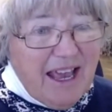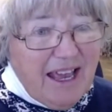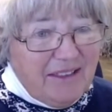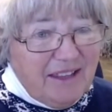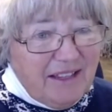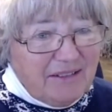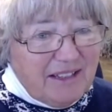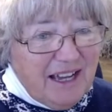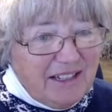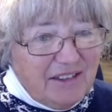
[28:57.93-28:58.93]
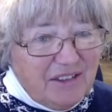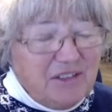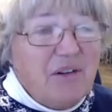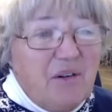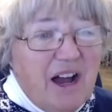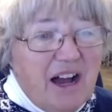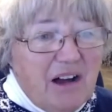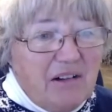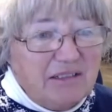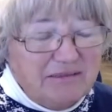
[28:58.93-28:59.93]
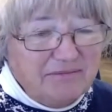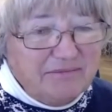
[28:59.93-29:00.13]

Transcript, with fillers: and then kind of the know-how.